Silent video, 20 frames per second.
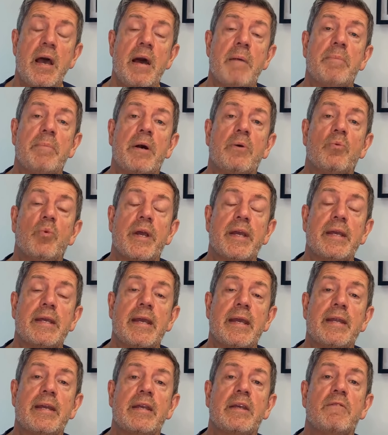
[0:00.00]
but we're
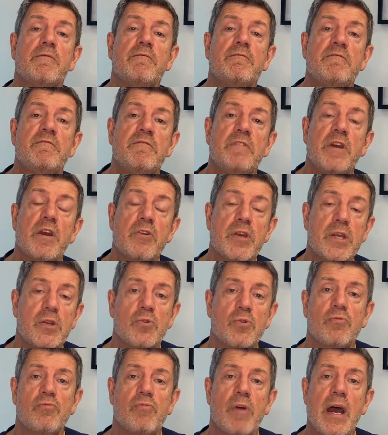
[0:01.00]
getting very
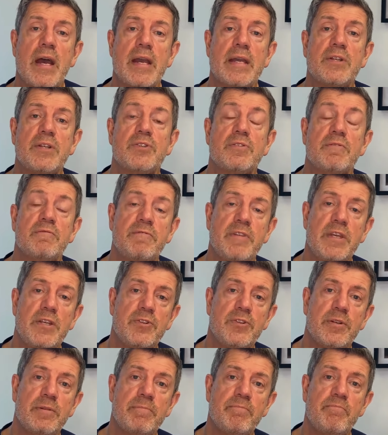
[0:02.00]
good range of
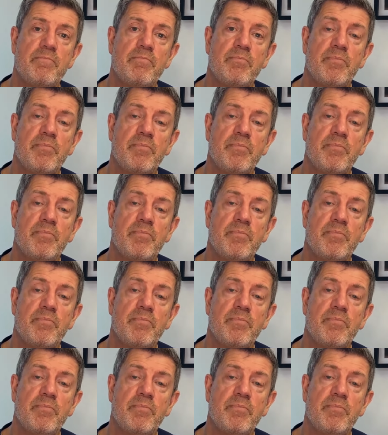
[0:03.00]
vision,